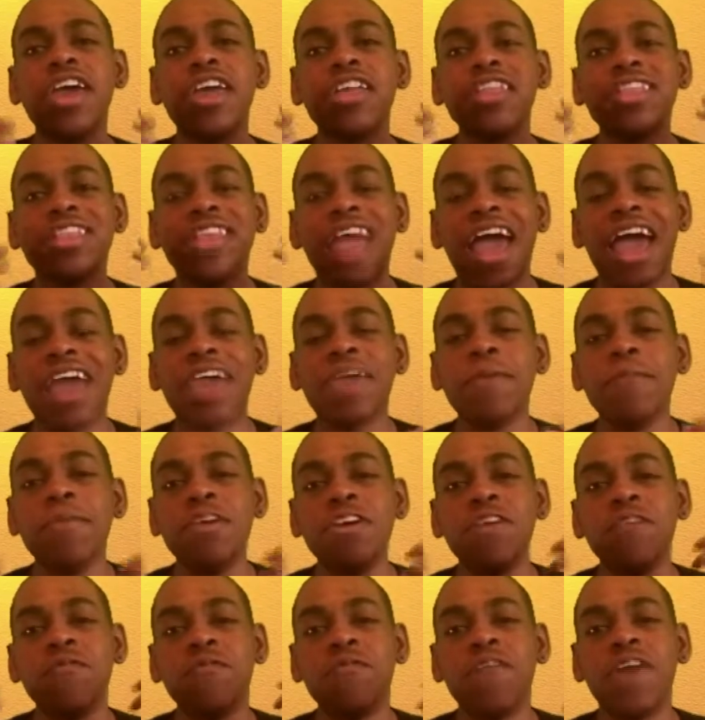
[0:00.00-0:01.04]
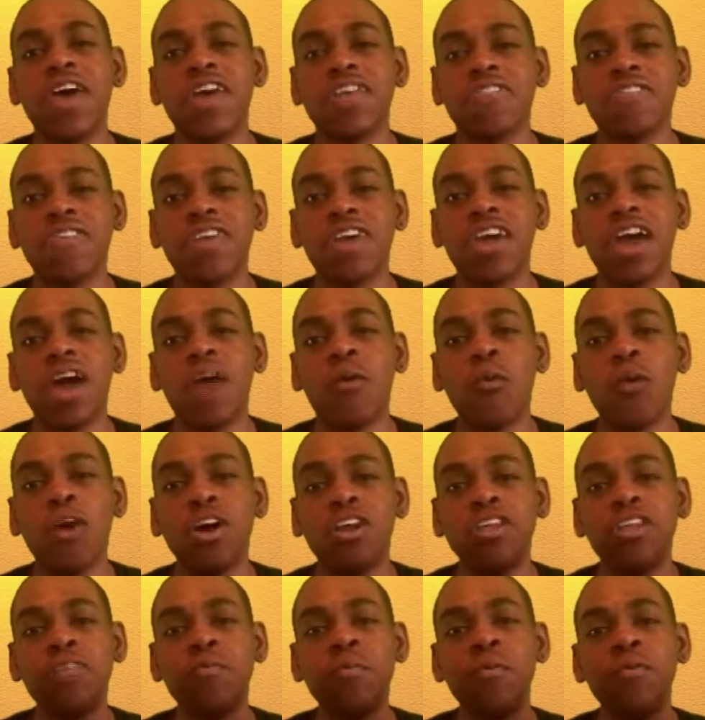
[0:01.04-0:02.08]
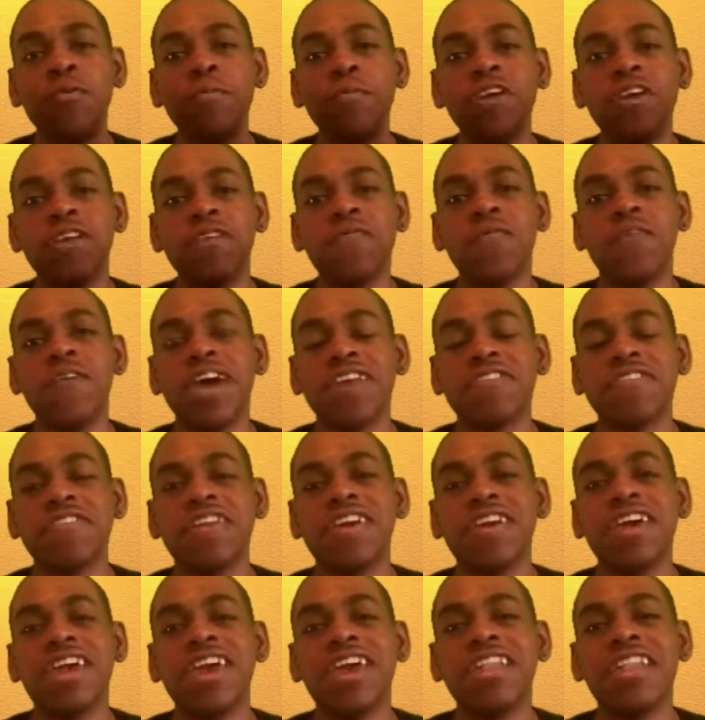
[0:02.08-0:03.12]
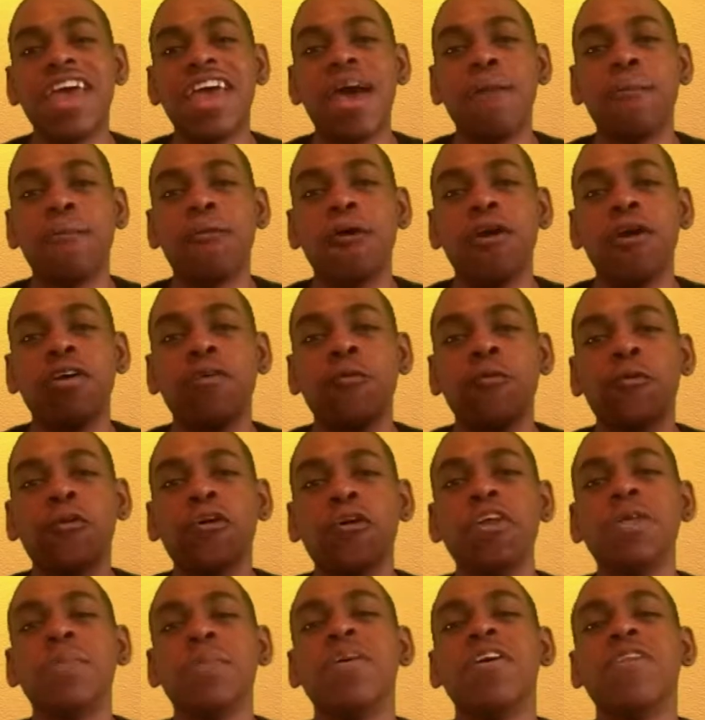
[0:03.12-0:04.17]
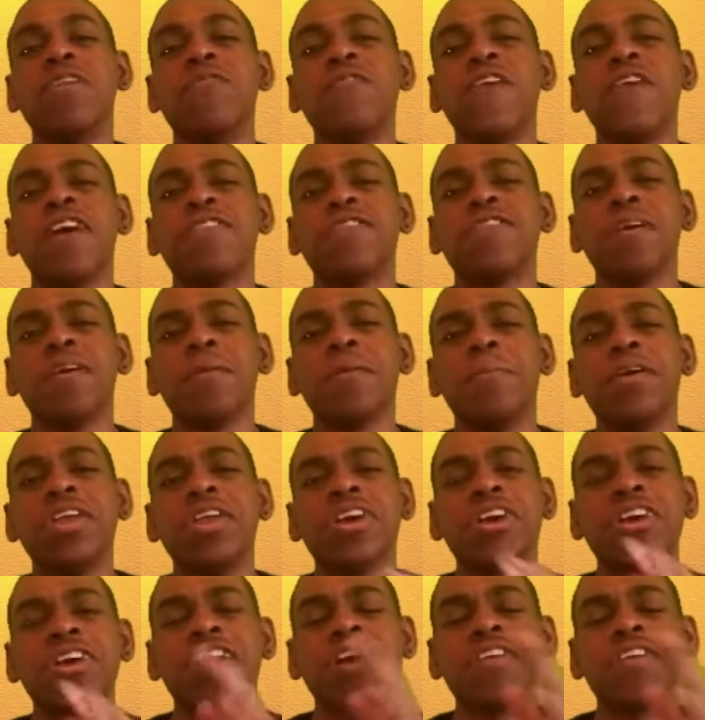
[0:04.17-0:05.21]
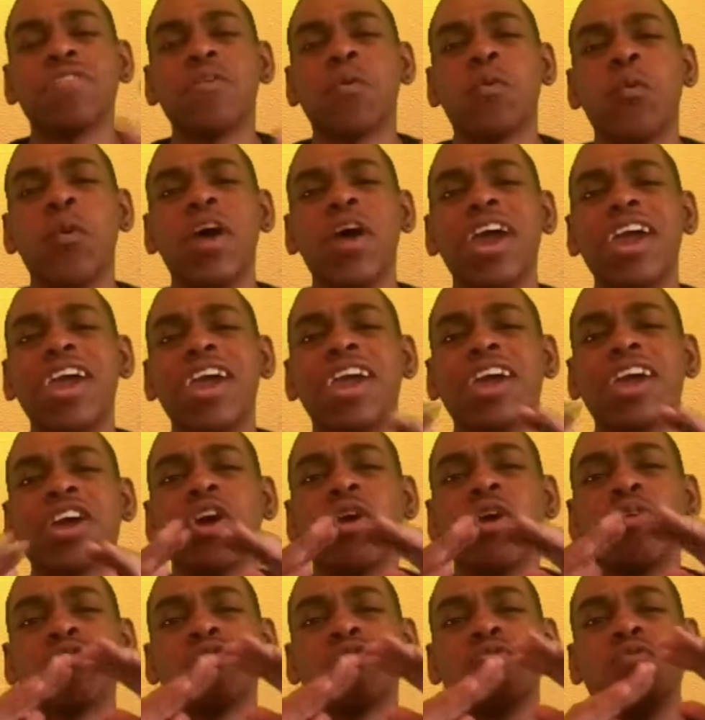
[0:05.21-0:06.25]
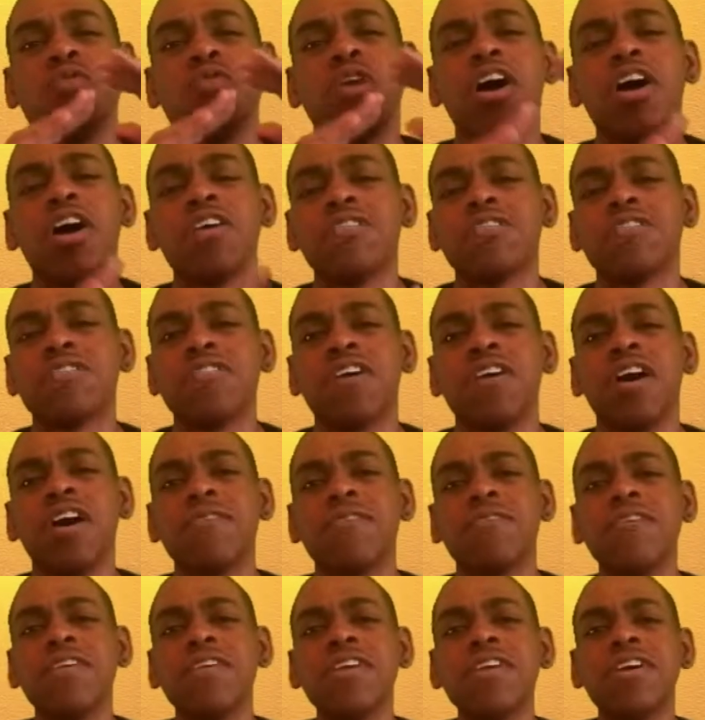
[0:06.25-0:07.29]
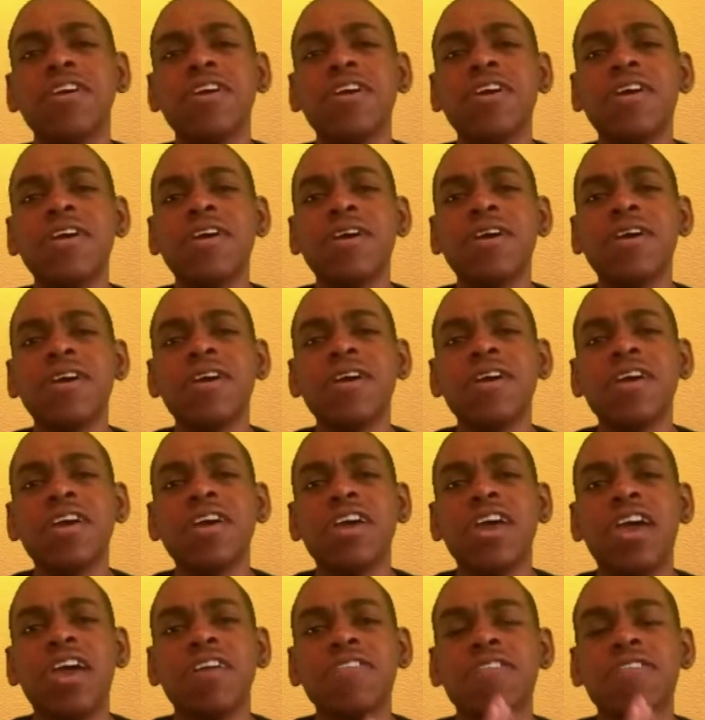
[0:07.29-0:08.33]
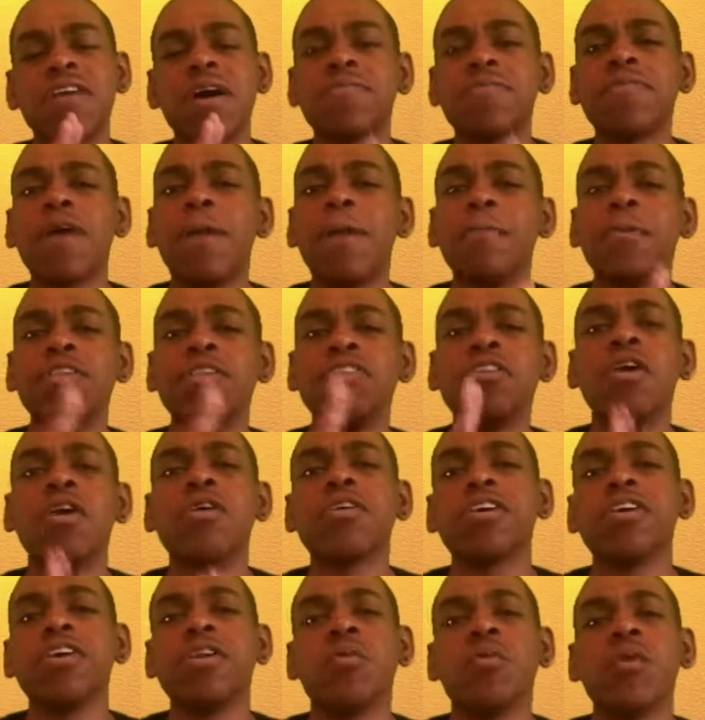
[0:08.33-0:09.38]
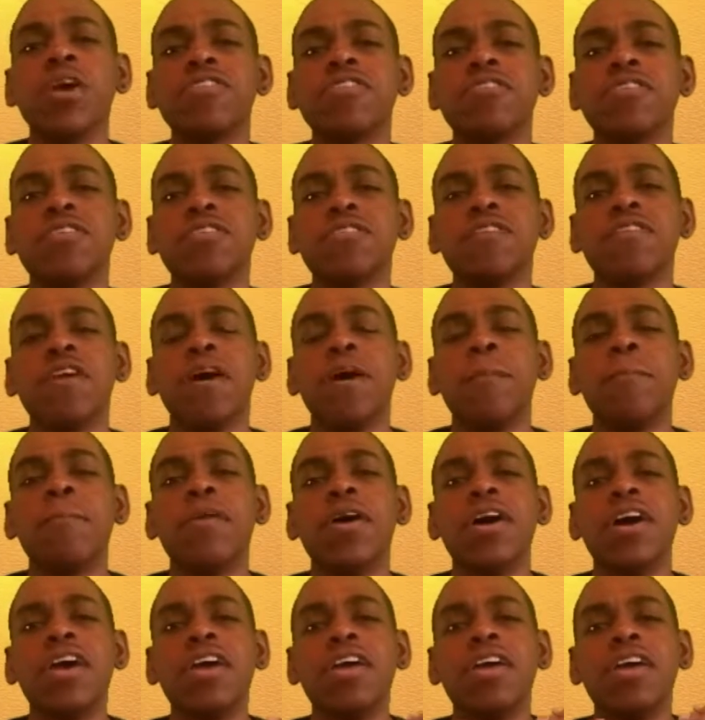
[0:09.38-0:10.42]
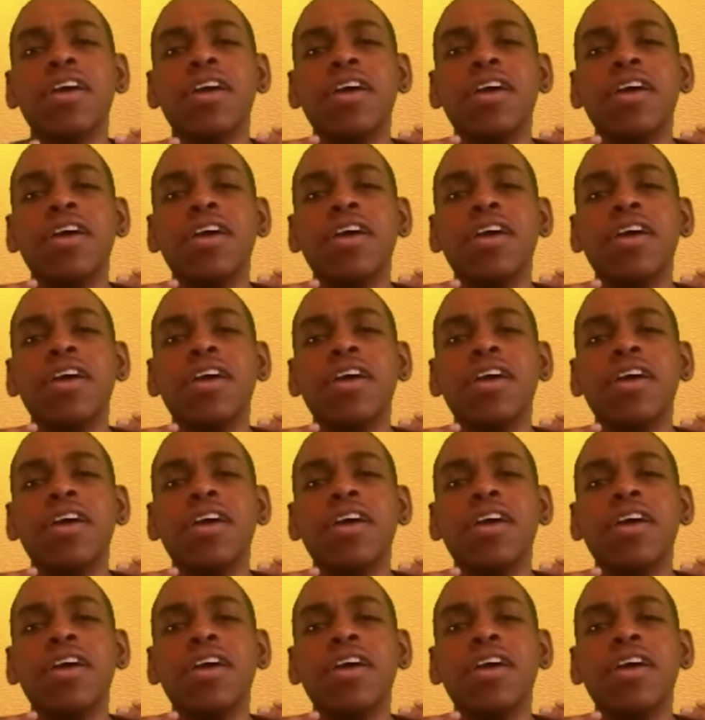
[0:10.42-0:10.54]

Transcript: that could be investing. I wanted this movie to be investing, and that part could have been investing, but it cuts away and goes to other stuff. And sometimes it don't cut away to the stuff, but